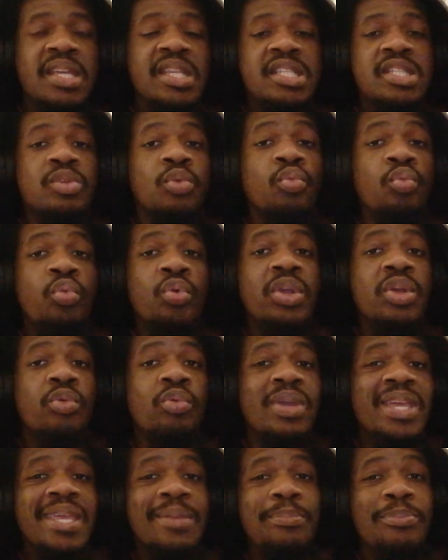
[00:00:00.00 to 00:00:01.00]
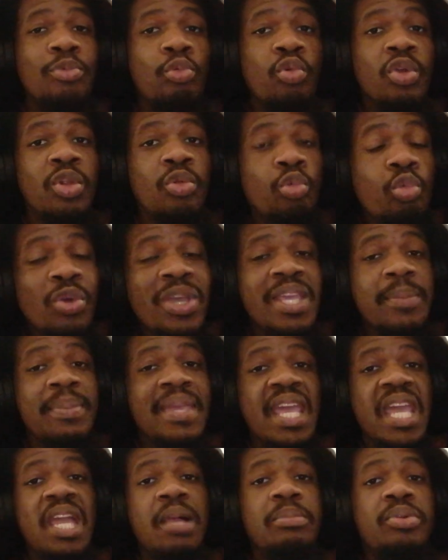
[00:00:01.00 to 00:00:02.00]
is, will we will we
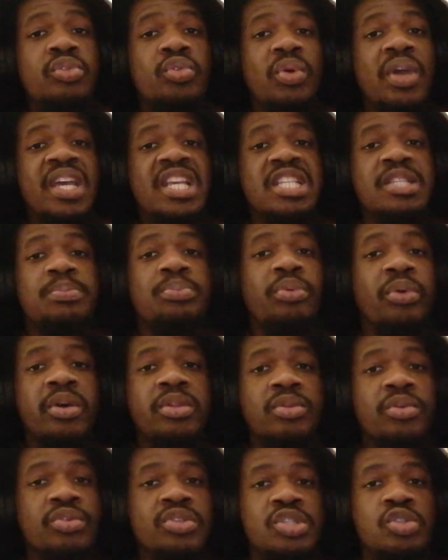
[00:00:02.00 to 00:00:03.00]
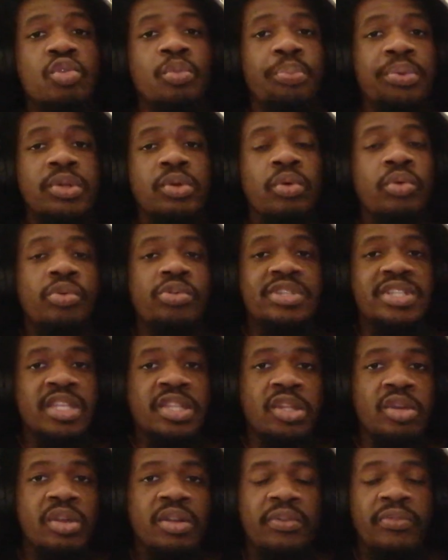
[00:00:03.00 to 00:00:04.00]
be able to exploit those looping holes
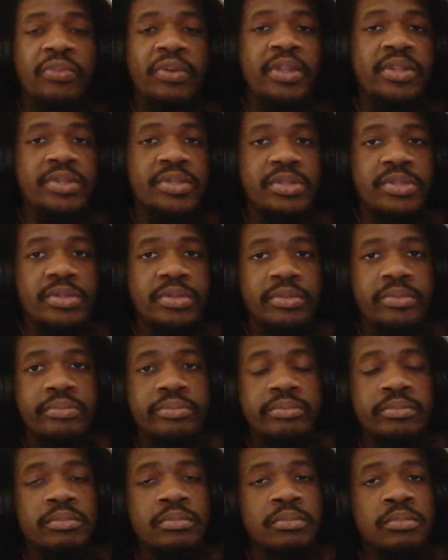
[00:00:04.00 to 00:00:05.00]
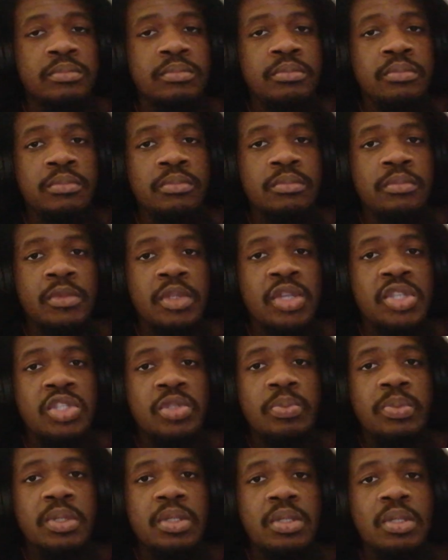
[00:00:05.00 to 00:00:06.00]
in their defense?
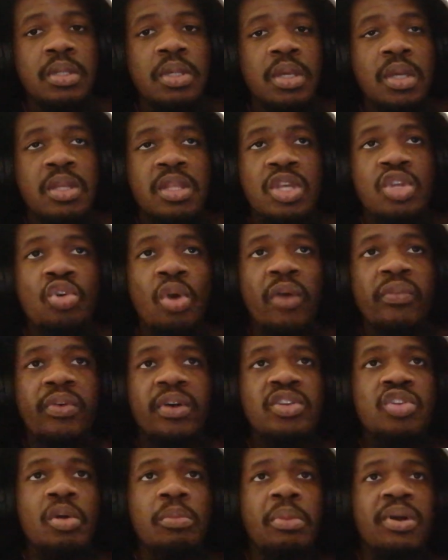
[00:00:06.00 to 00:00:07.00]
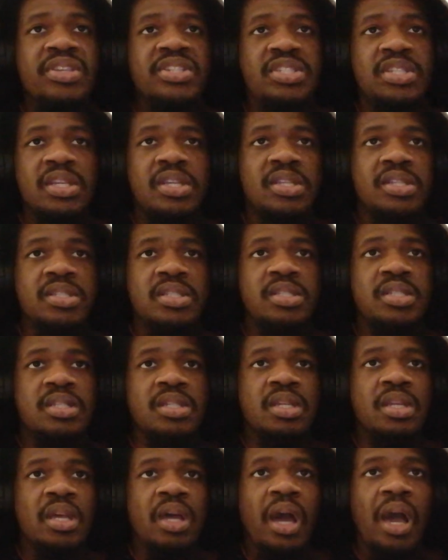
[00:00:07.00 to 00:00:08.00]
Is me. They do have a number six,
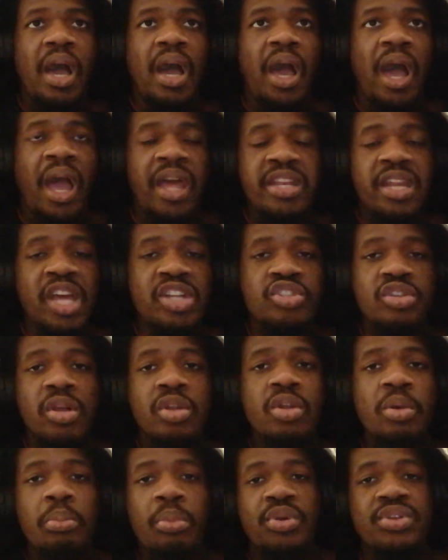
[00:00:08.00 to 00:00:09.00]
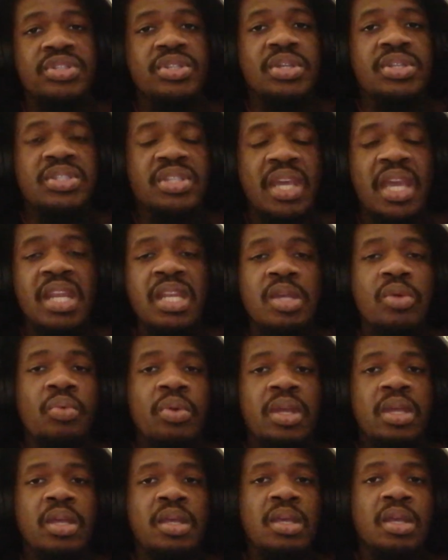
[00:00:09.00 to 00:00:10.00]
a natural number six
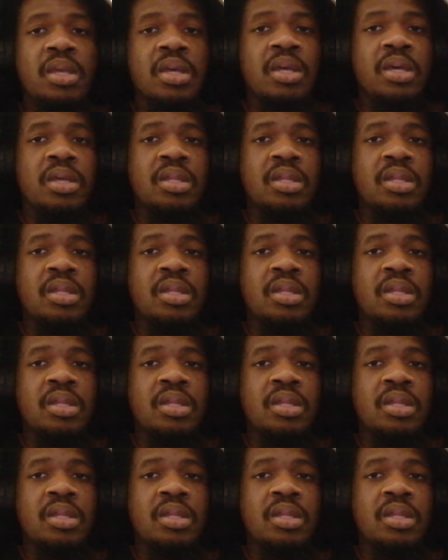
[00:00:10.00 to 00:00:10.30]
anyway,